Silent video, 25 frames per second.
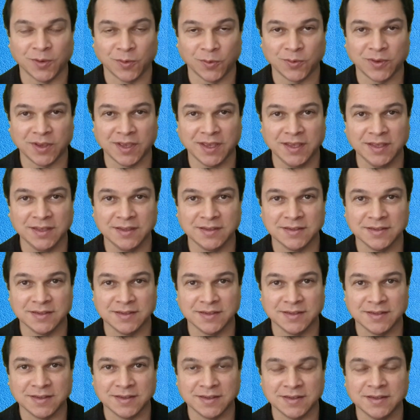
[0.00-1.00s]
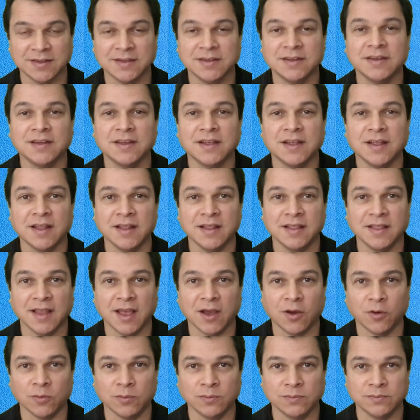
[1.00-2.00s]
Okay?
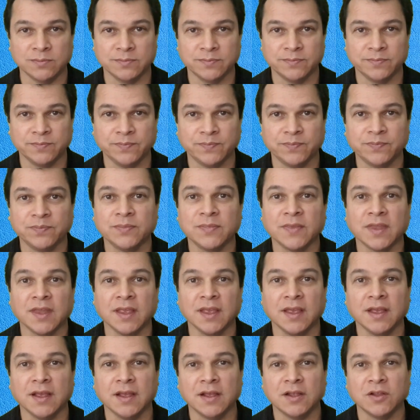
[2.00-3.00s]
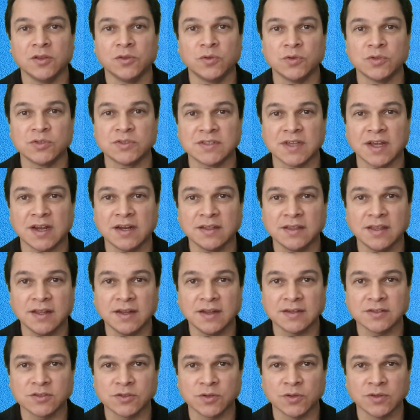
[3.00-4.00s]
Now, to start
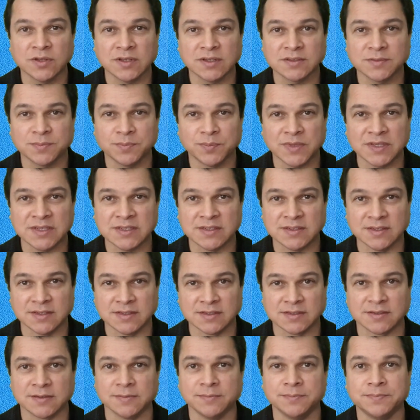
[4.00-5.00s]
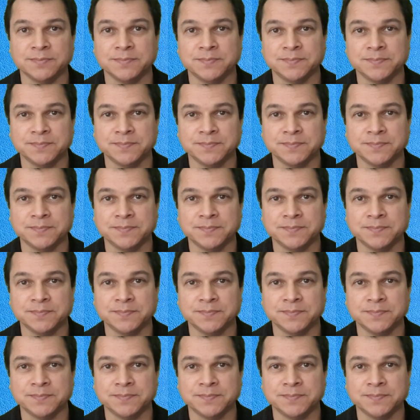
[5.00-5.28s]
the electronics business,